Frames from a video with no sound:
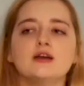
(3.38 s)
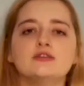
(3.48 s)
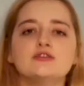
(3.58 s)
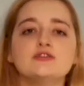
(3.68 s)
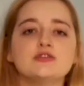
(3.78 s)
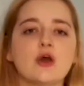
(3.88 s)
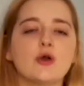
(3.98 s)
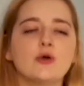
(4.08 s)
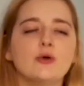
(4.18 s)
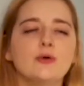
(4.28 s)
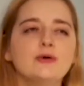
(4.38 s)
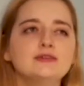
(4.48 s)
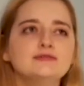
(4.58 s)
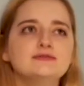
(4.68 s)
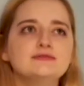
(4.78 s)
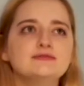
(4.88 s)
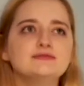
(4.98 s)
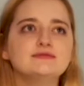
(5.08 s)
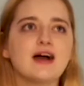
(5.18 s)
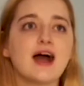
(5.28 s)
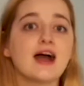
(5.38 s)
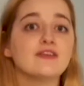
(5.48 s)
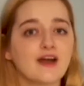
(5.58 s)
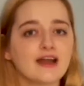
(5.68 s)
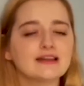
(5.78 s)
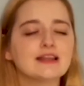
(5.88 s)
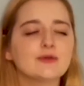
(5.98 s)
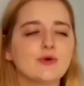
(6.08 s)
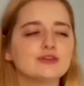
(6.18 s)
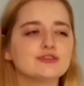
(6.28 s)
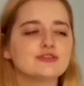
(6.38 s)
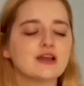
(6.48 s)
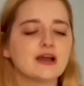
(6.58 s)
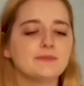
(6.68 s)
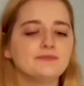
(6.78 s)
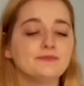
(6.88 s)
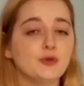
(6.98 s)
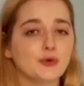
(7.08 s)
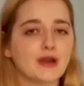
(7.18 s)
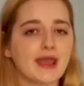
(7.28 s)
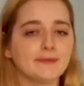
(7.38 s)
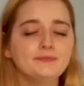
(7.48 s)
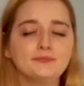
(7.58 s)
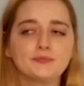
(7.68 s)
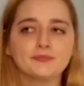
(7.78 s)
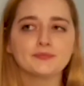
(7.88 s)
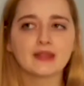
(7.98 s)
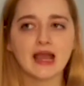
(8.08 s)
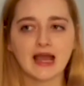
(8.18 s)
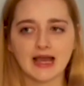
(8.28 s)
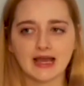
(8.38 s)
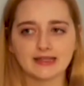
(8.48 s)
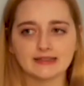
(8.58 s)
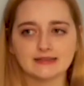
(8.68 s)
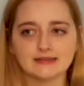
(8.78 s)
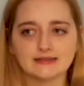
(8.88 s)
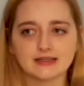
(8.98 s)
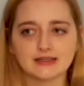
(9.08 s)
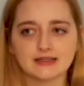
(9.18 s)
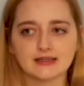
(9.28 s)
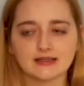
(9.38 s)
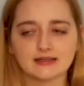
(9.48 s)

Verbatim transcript: So, I finally watched um, Your Name, and uh,